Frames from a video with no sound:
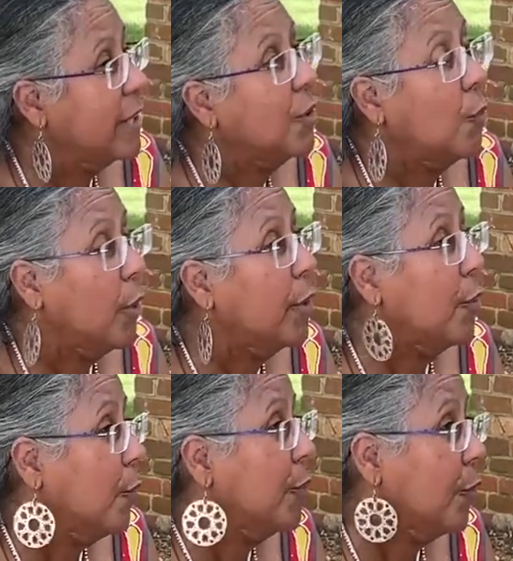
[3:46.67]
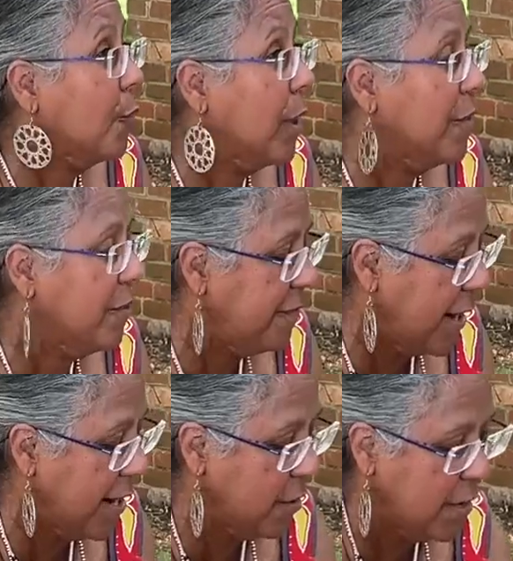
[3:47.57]
in the winter when you're around the
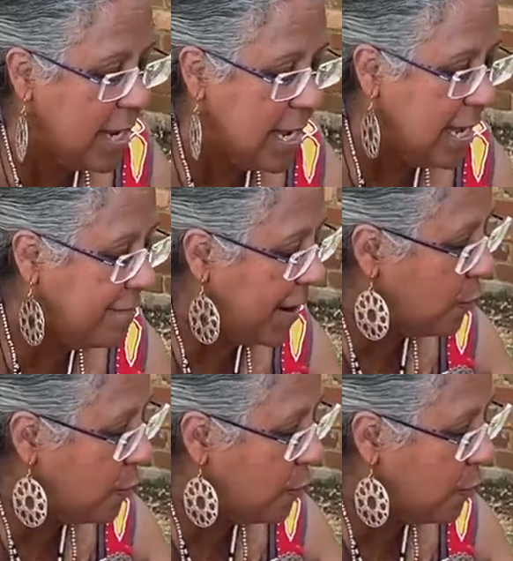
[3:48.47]
fire, if I